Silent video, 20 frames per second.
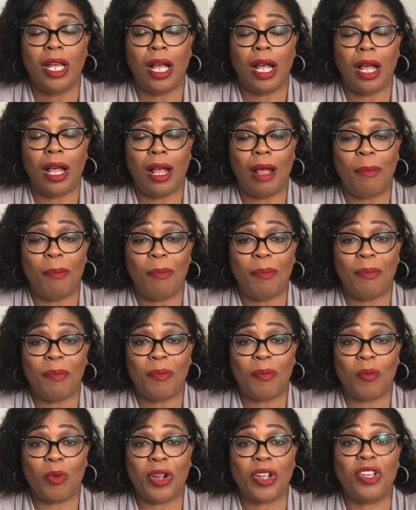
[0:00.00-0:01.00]
um,
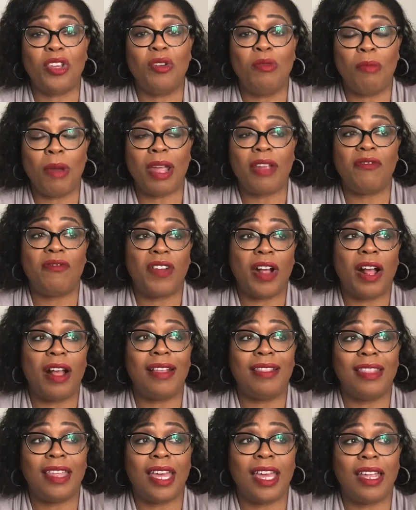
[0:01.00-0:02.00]
where you might
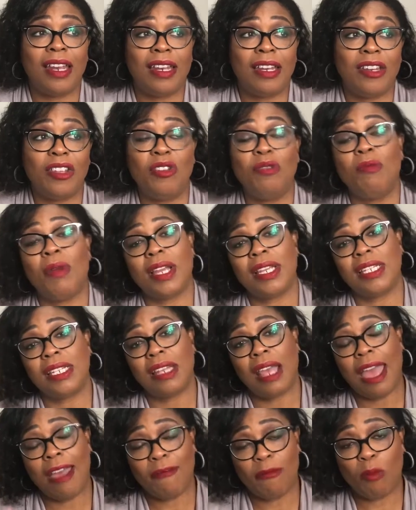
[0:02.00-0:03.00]
find that you might
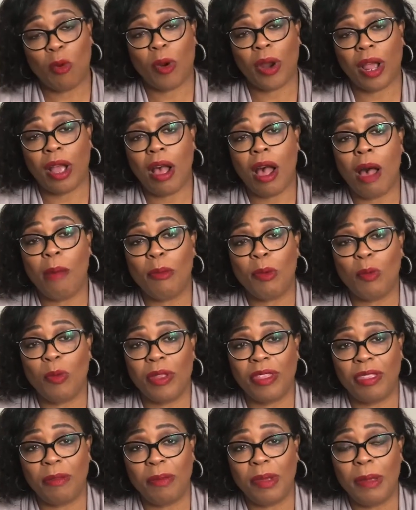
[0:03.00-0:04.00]
have more in common
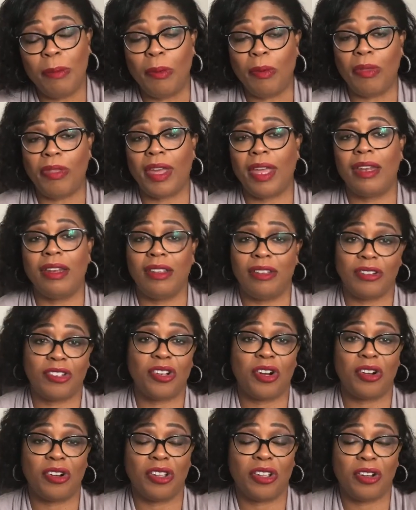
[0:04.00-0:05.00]
with the people that you're
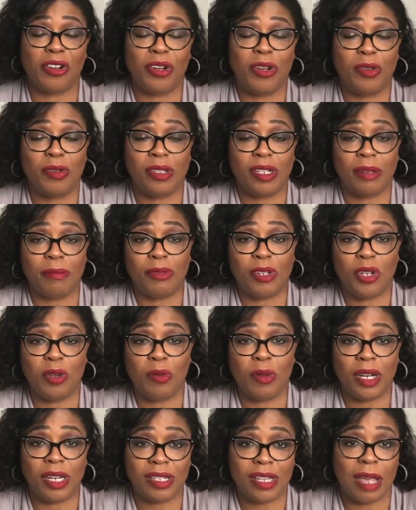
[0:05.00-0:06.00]
turning your nose up to
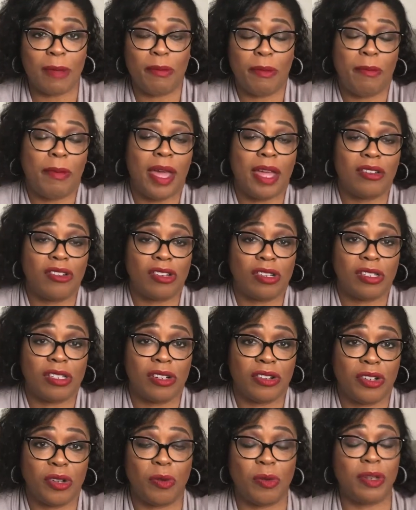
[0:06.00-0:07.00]
and the type of magics
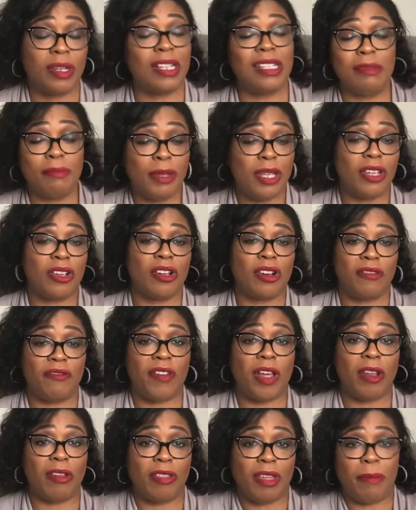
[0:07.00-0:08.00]
they're doing. Doesn't mean you're going to
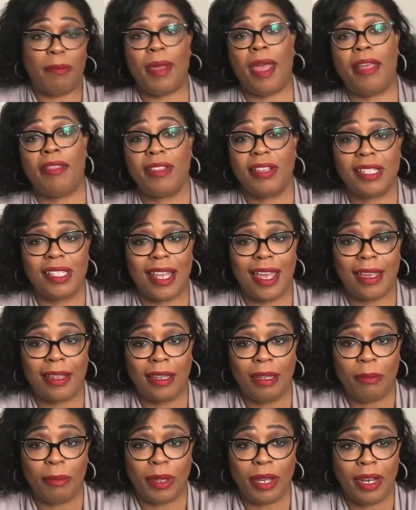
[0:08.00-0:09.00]
follow that path
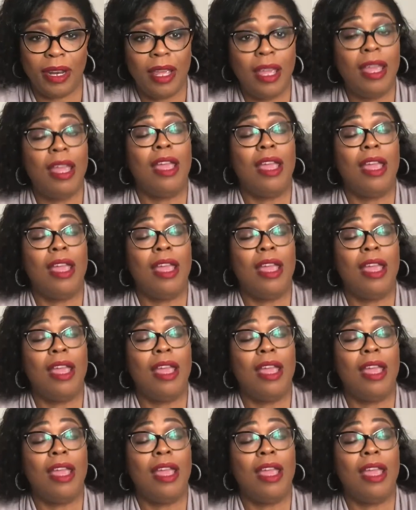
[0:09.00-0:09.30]
exactly, but